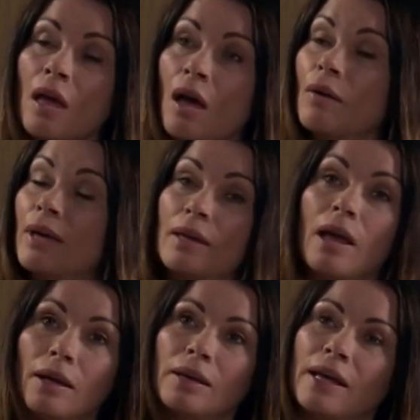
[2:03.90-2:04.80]
Okay,
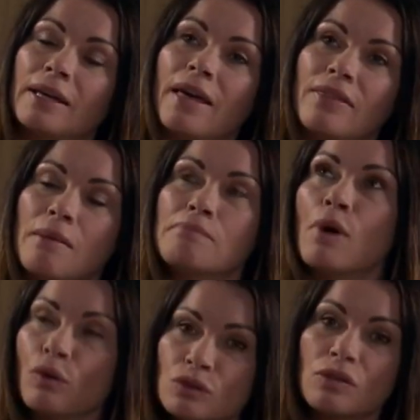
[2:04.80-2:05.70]
yeah, and I get that
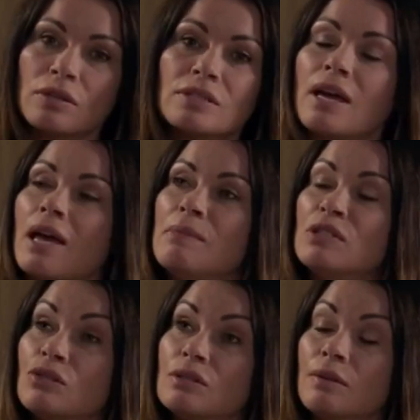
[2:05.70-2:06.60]
most of the time.
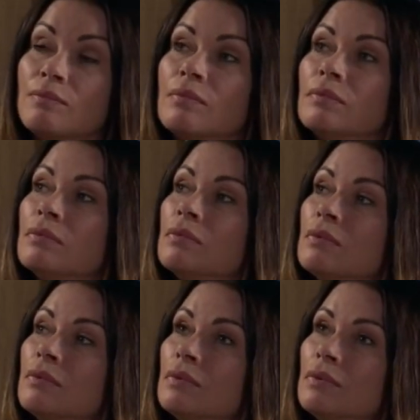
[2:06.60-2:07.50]
It's just that,
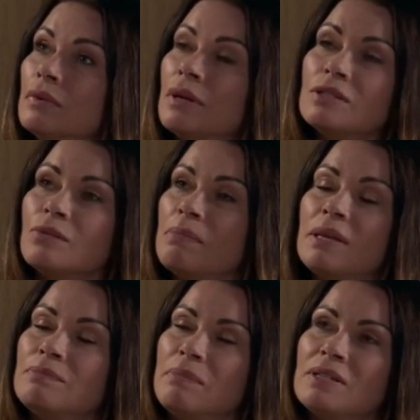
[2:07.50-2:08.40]
I don't
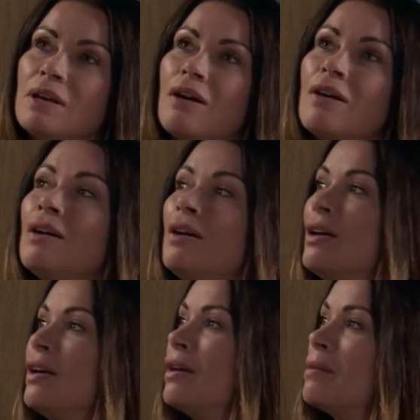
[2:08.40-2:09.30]
Peter, Peter, our
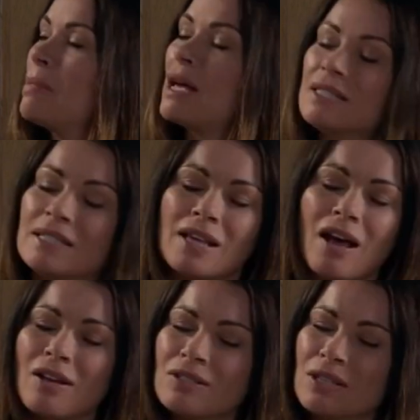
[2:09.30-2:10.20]
past is
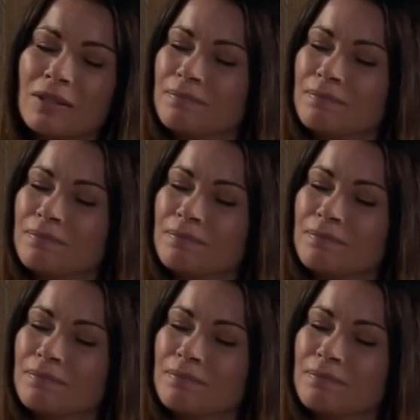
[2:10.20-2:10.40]
hard to,